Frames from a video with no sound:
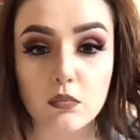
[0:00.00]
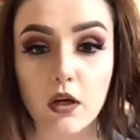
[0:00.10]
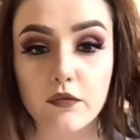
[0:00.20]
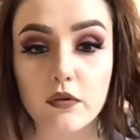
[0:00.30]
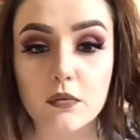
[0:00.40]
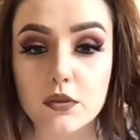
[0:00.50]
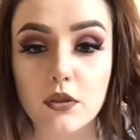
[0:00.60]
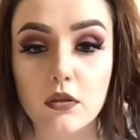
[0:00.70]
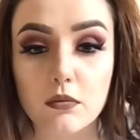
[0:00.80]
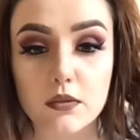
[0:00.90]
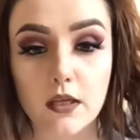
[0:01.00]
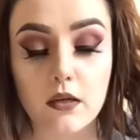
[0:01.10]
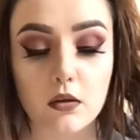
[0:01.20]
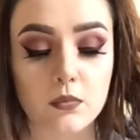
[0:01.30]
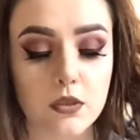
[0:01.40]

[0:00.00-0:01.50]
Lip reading: whatever it was Jekyll was getting up